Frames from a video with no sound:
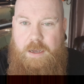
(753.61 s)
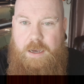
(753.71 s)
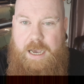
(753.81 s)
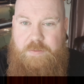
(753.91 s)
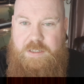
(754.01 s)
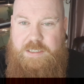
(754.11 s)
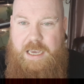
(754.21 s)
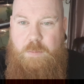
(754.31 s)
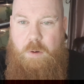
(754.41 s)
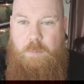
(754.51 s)
I have the
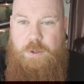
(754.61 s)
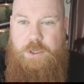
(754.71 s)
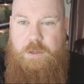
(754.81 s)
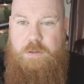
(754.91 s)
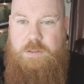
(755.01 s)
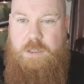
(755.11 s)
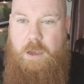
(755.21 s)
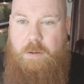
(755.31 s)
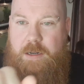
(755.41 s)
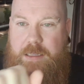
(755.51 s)
same one, but used
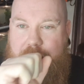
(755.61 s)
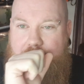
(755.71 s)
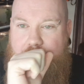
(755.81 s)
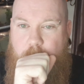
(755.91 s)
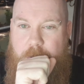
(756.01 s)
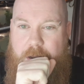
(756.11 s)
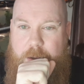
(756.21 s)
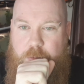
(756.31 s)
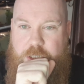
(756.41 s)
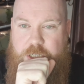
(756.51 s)
only the single
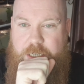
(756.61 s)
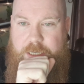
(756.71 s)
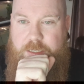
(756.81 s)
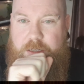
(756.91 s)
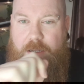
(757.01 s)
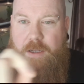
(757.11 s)
plywood sheet,